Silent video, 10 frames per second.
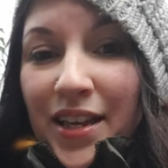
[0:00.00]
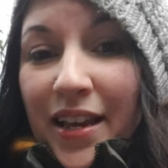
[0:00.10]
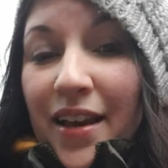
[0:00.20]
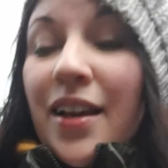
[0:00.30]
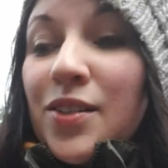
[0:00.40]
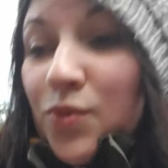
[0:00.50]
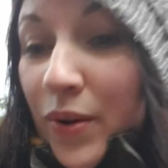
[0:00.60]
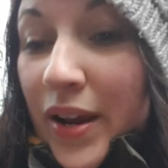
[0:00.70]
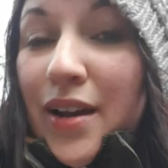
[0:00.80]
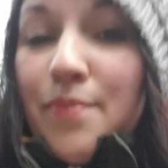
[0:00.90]
singing is
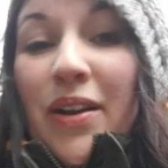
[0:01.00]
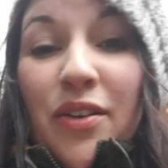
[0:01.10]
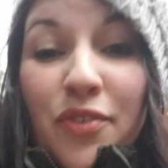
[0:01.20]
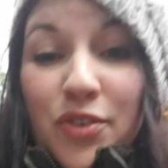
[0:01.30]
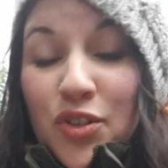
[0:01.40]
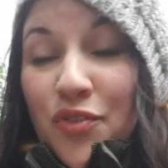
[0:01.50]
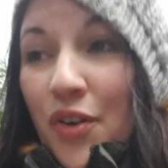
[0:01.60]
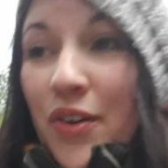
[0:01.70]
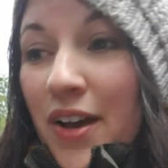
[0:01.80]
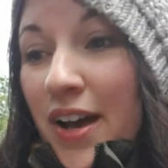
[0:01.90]
really beneficial
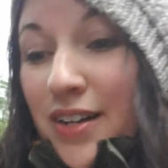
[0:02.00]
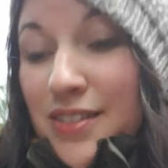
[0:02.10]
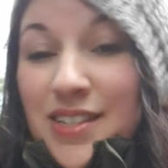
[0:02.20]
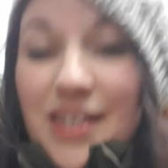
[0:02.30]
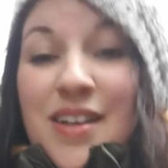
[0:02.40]
for your health.